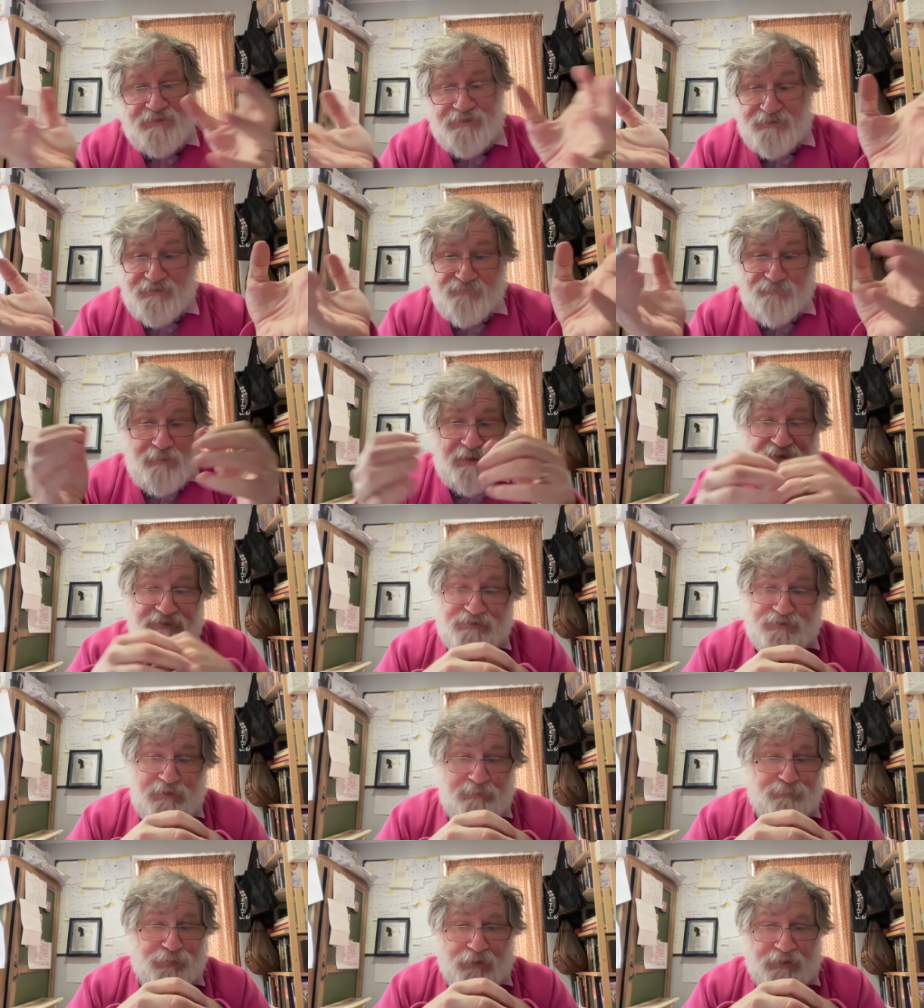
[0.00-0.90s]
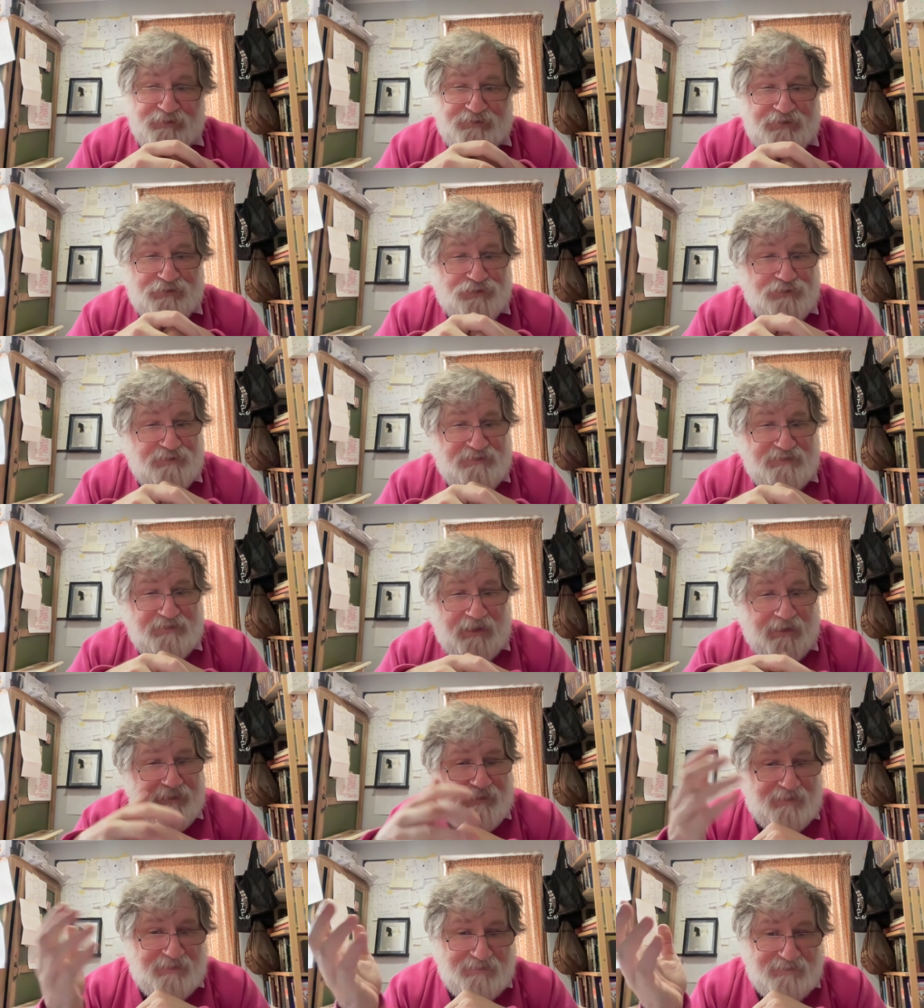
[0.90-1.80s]
that if mainstream politicians
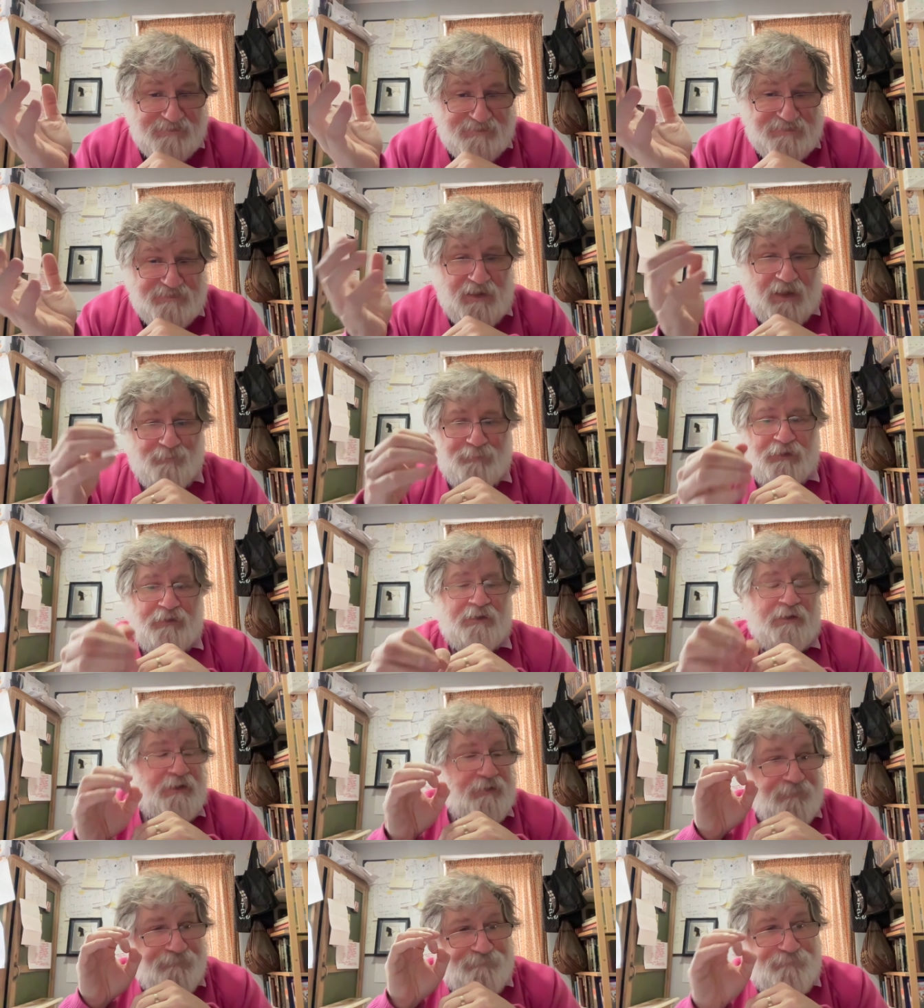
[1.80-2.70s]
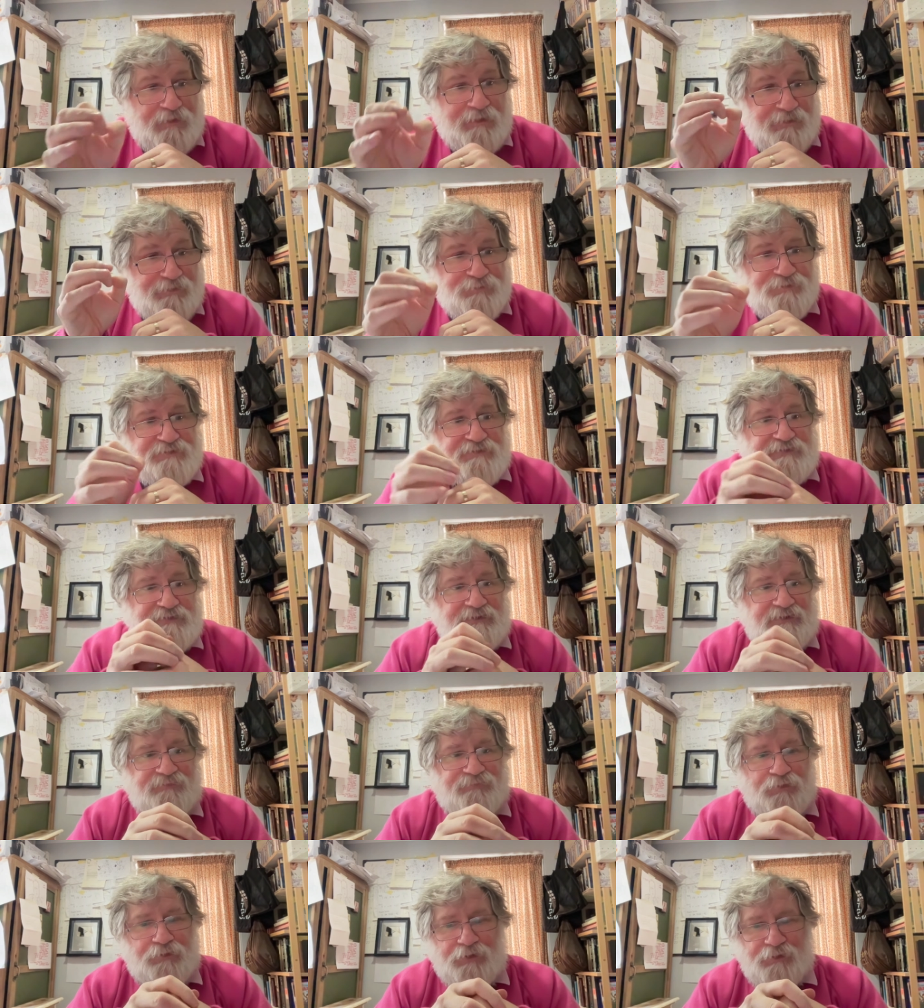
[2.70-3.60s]
like Keir Starmer fail to
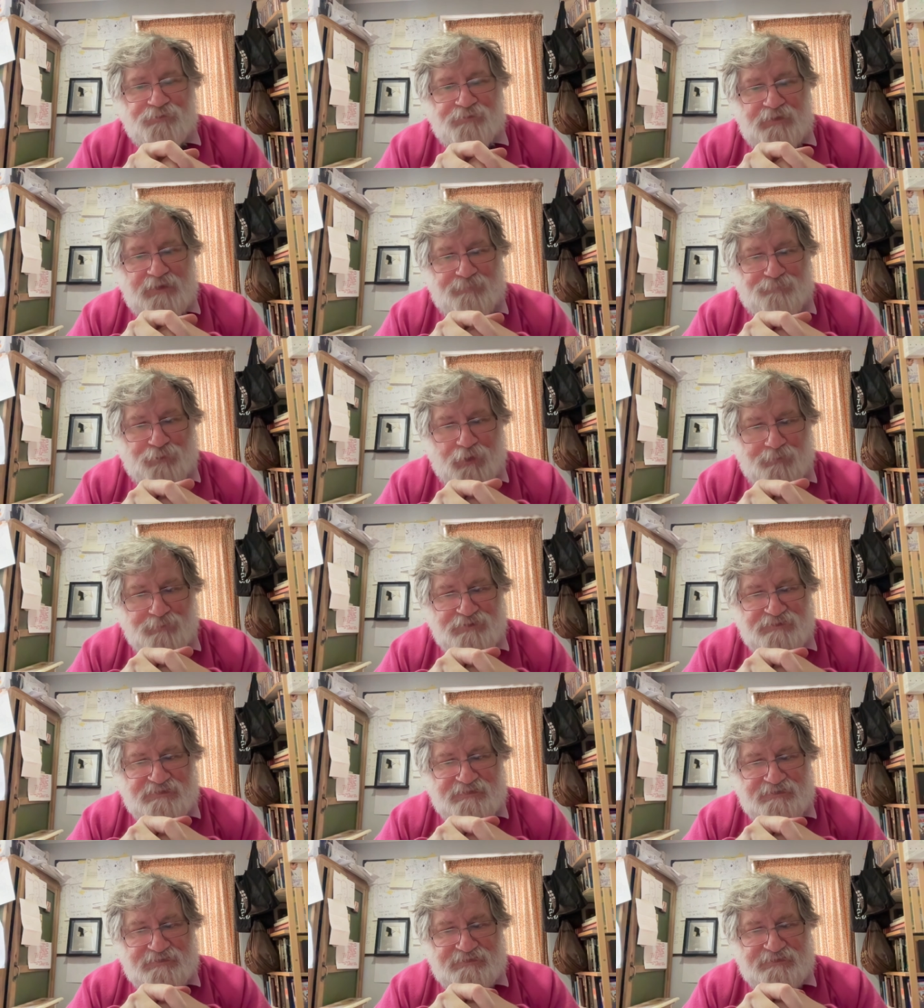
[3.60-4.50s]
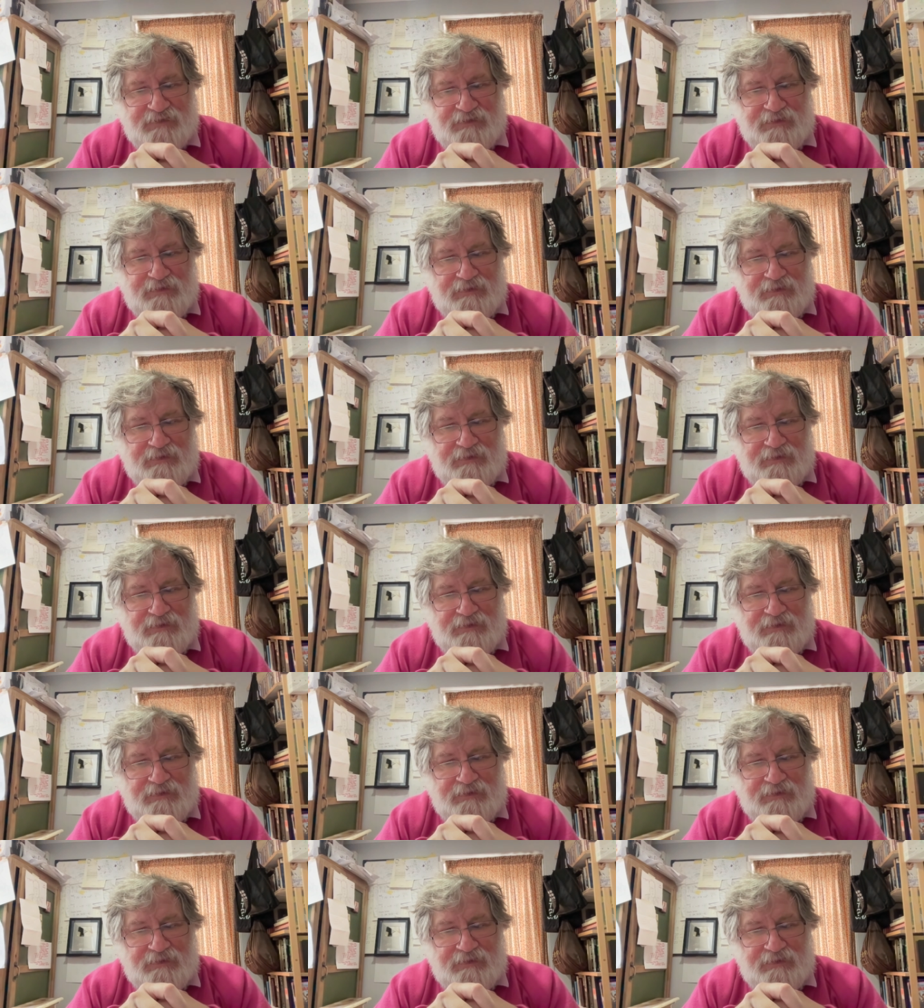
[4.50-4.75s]
deliver on their promises,